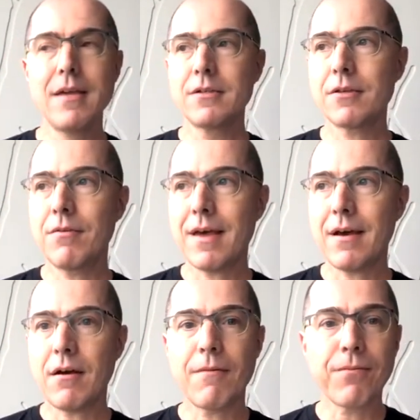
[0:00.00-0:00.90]
so
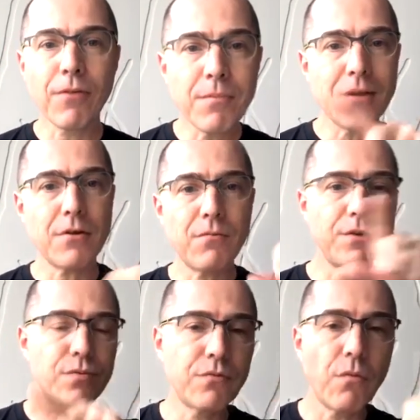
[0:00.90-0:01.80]
that our flow meter,
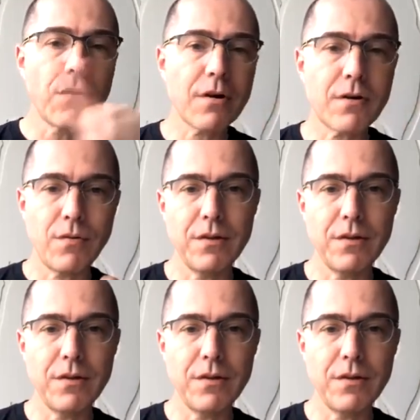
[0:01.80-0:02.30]
which would work